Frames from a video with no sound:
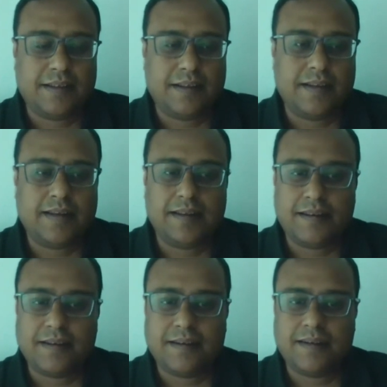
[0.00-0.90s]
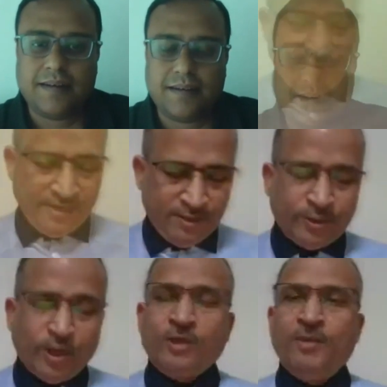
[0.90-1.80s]
Excellent, Vaibhav. And you
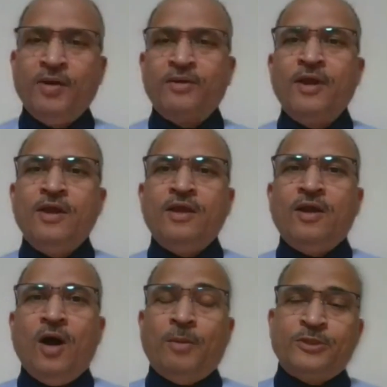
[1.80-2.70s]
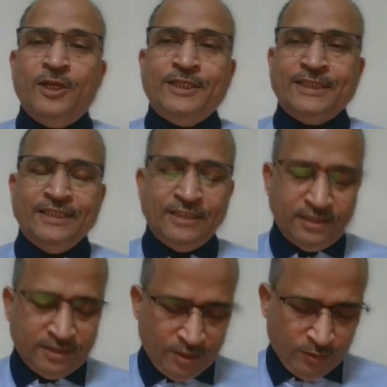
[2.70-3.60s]
talked about obsolescence.
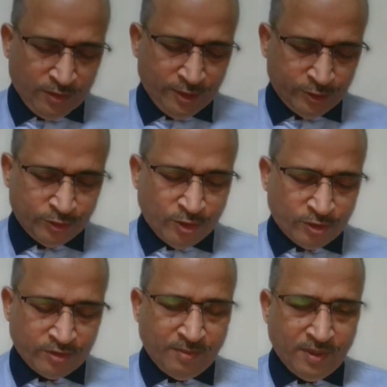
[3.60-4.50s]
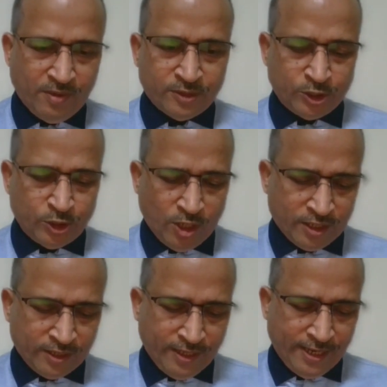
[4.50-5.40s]
You also talked about
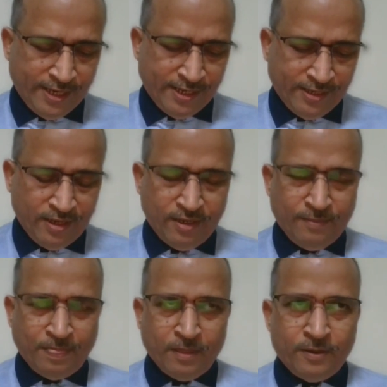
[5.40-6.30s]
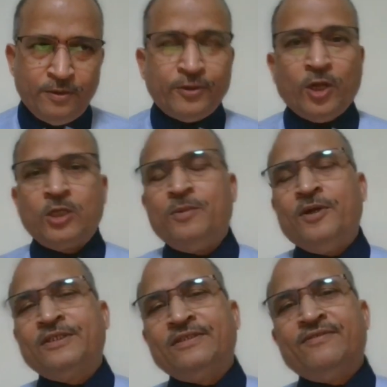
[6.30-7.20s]
stock, and you talked
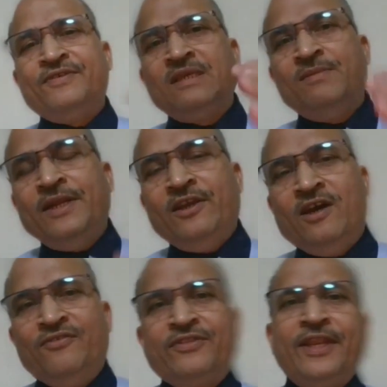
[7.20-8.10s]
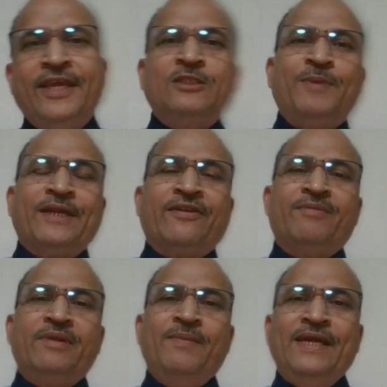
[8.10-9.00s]
about visibility of three
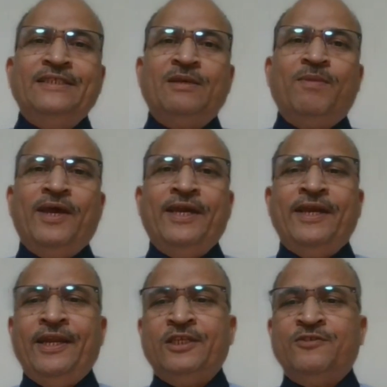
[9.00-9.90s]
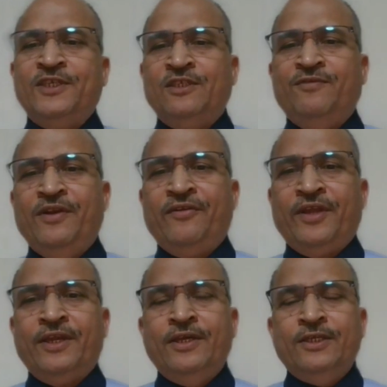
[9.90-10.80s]
spectrum: demand, supply, and as well as
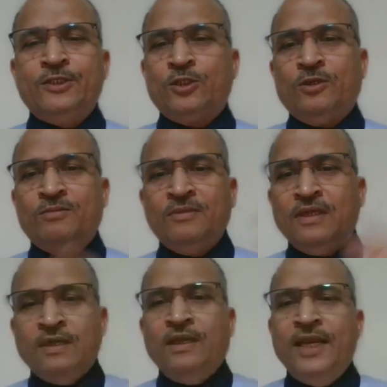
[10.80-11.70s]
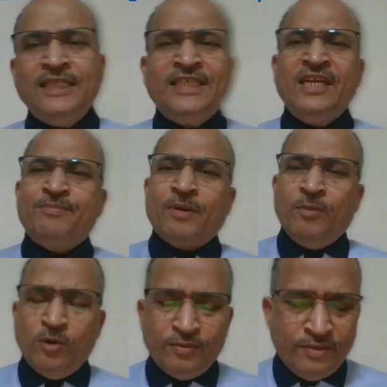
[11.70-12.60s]
inventory. So let's get
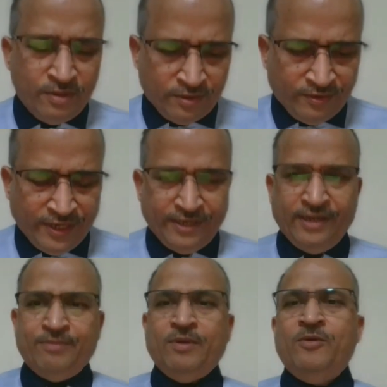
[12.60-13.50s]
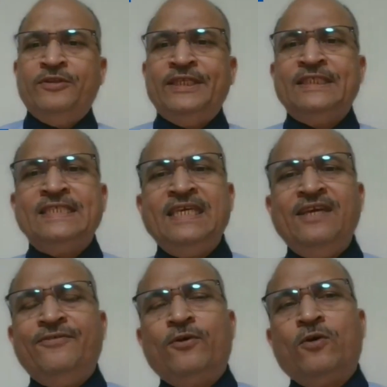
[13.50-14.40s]
Pramod, right? And Pramod as a
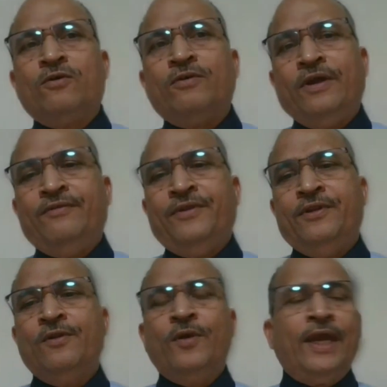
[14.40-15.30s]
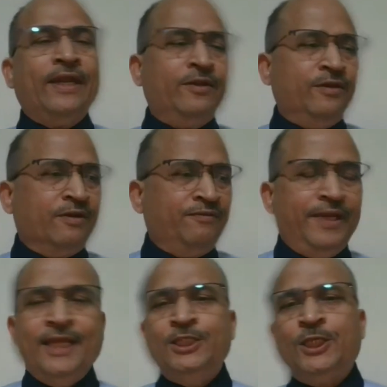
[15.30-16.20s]
CFO, and when you look at your
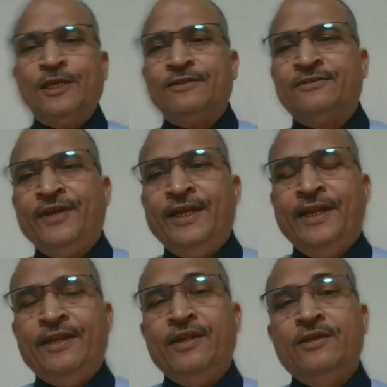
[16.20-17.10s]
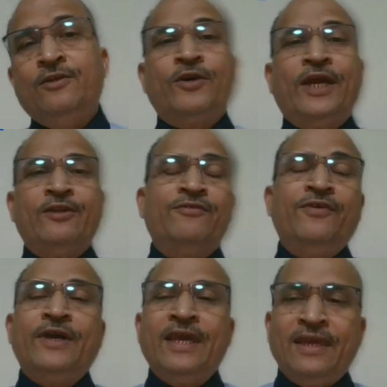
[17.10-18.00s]
financials, right, and you look at your
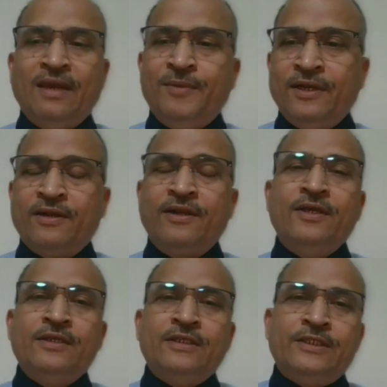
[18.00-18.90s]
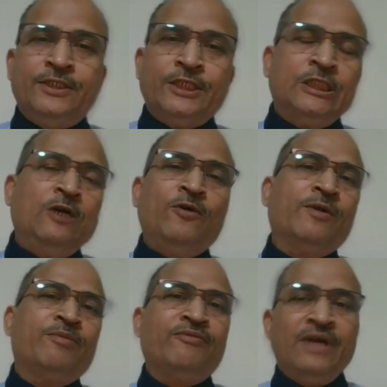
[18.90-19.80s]
working capital, just now
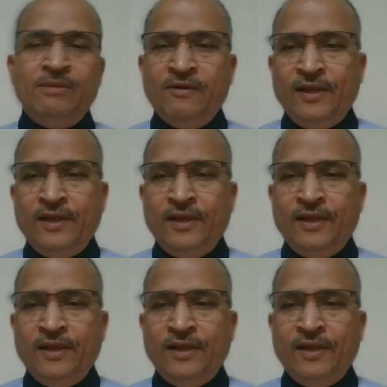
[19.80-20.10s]
what Vaibhav